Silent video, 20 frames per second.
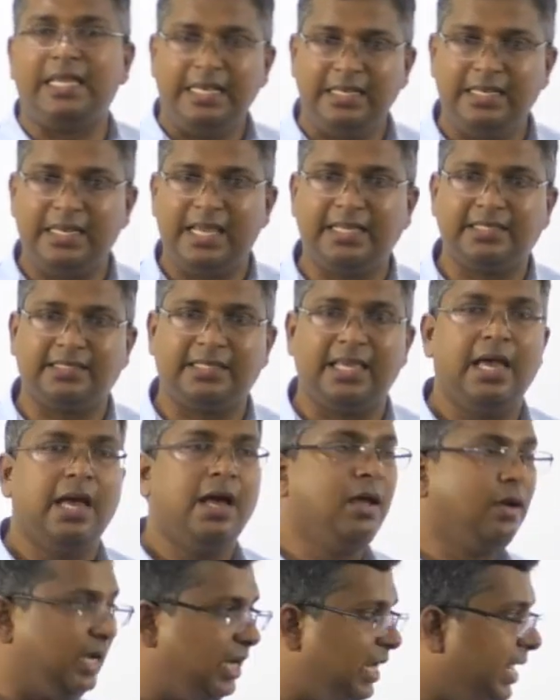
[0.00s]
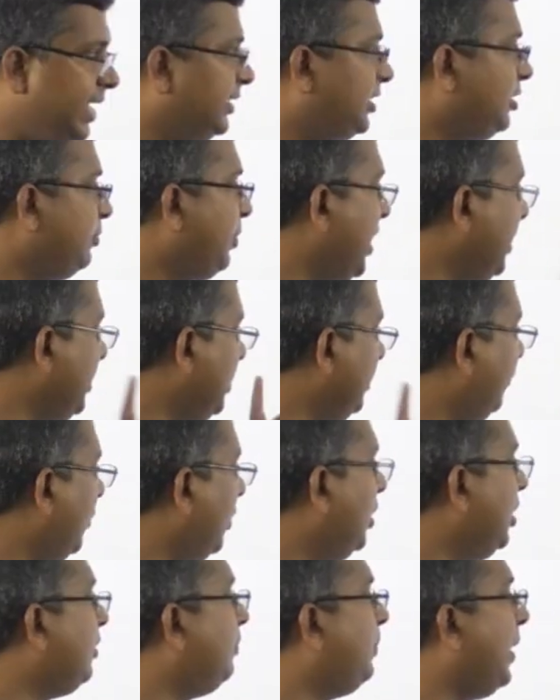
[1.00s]
Index released by the
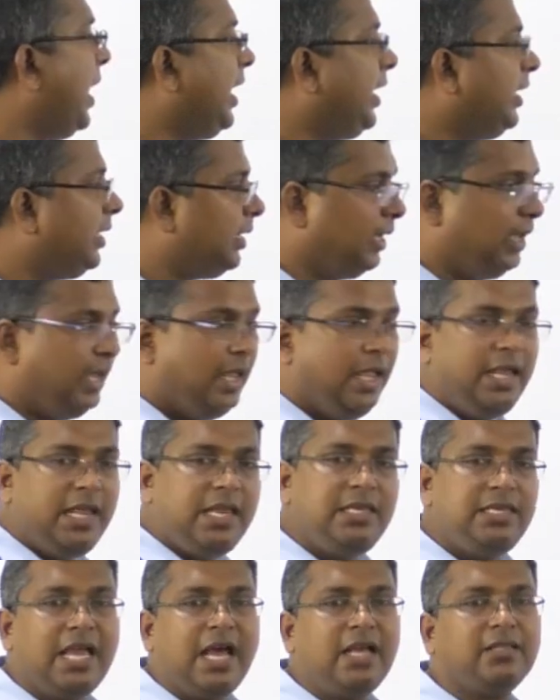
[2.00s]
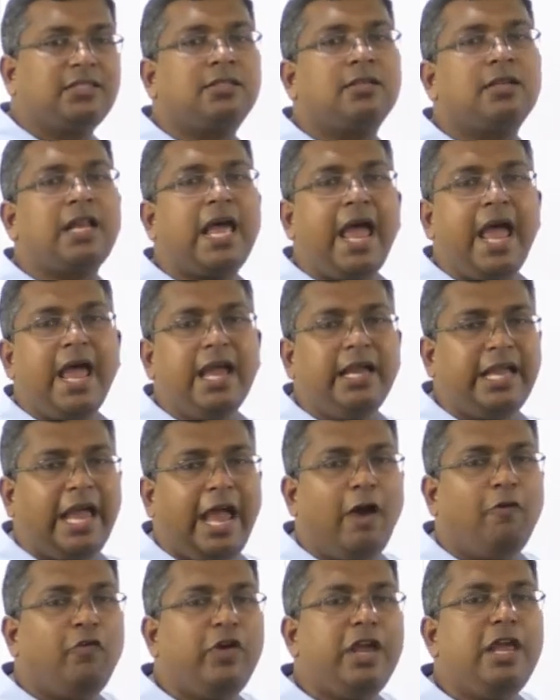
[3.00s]
World Bank, India's rank
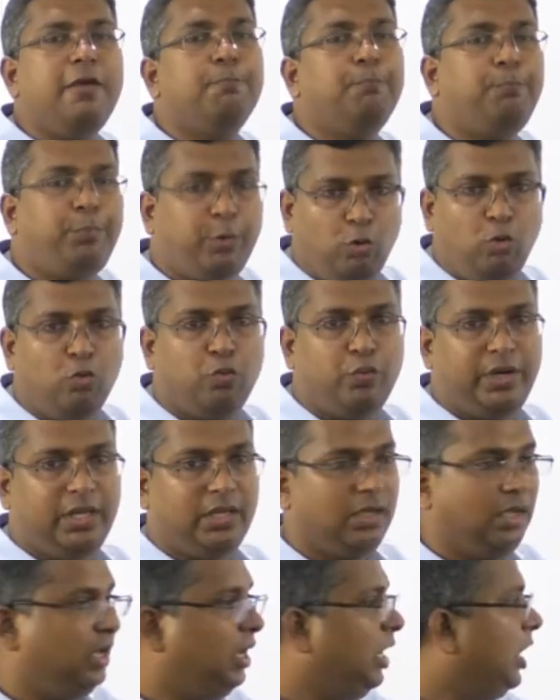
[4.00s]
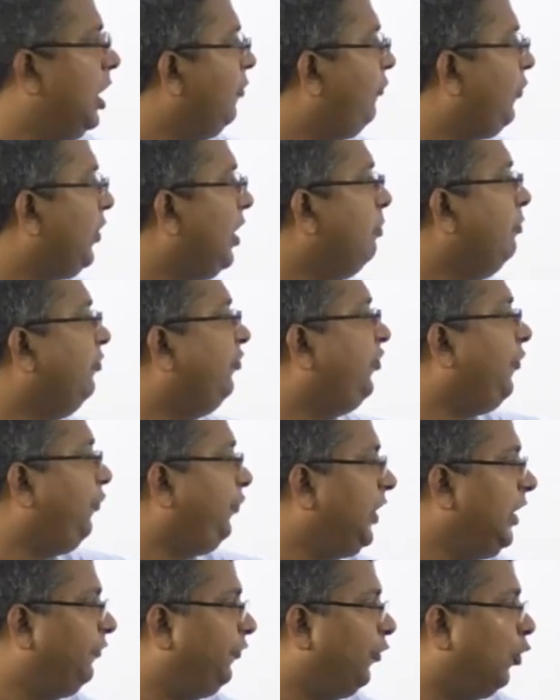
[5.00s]
have improved from
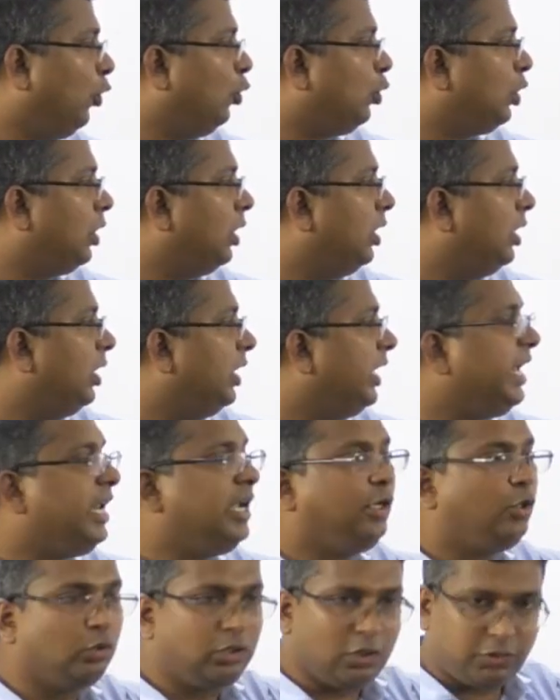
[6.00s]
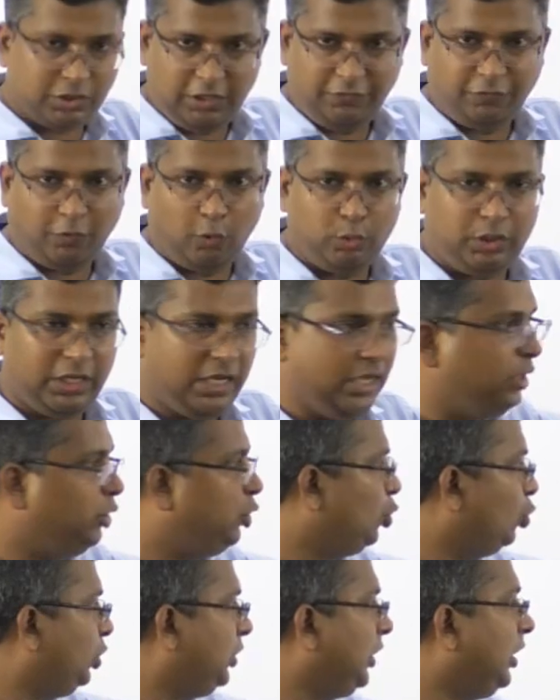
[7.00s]
fifty-four in two thousand fourteen
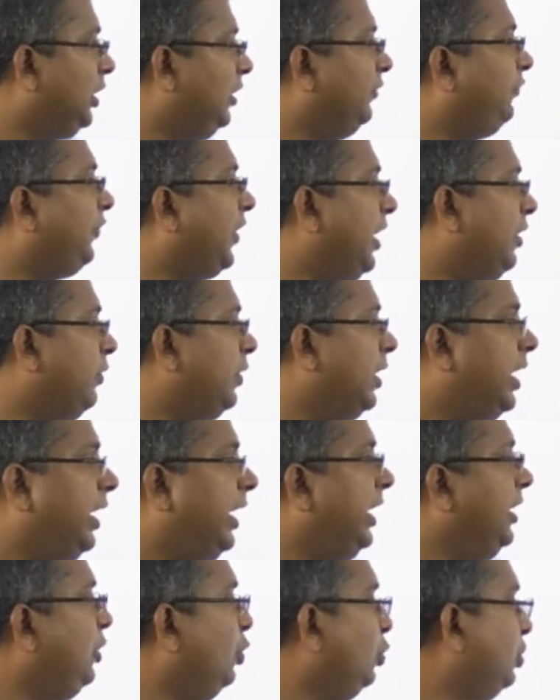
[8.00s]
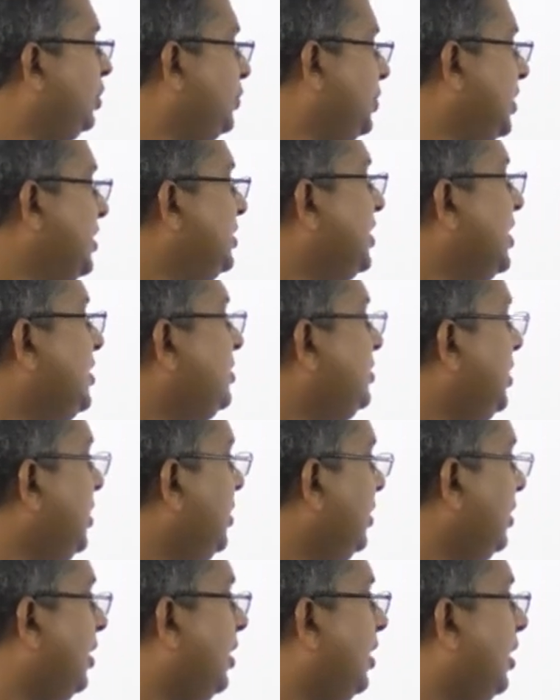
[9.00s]
to thirty-five in two thousand
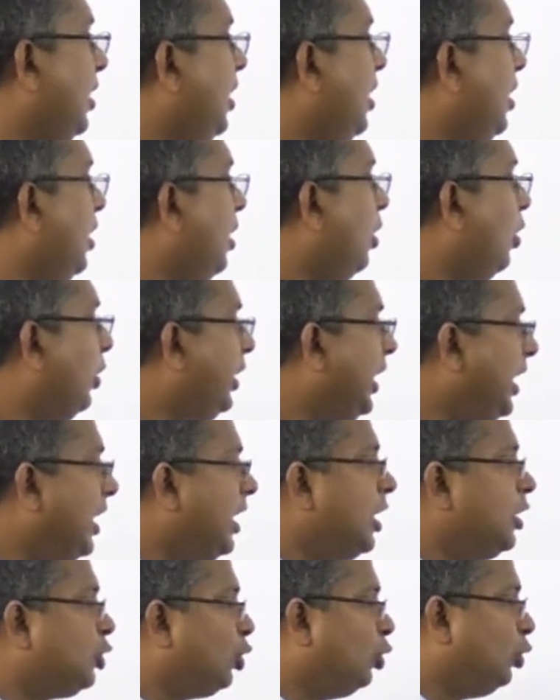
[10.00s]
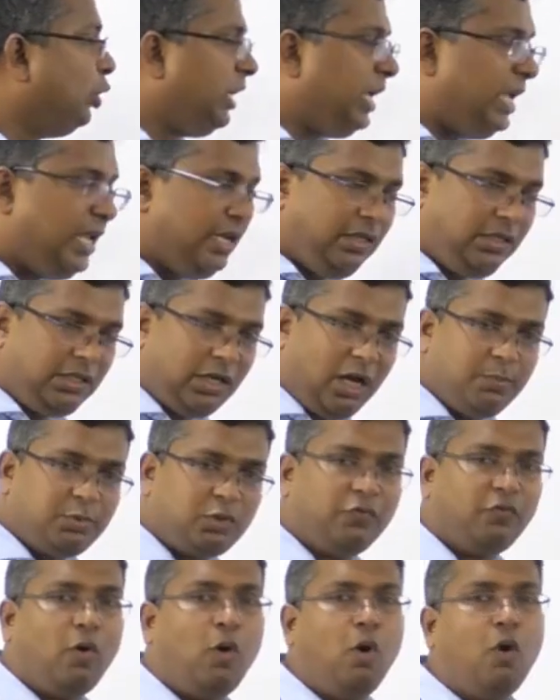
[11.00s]
sixteen. Okay, so in terms
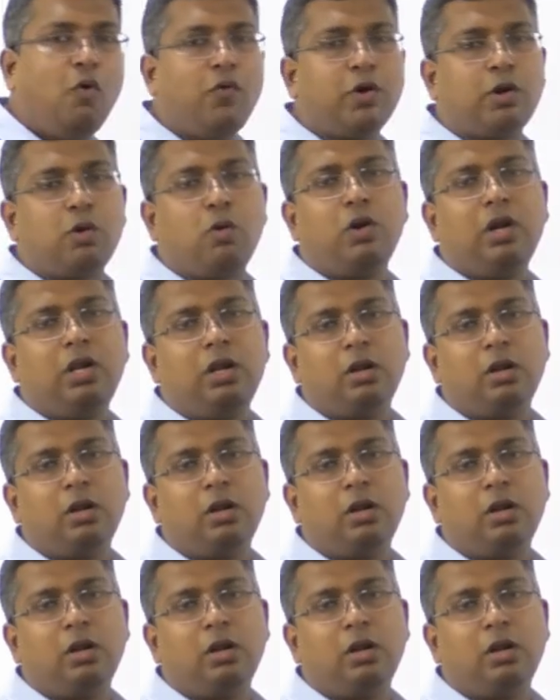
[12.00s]
of overall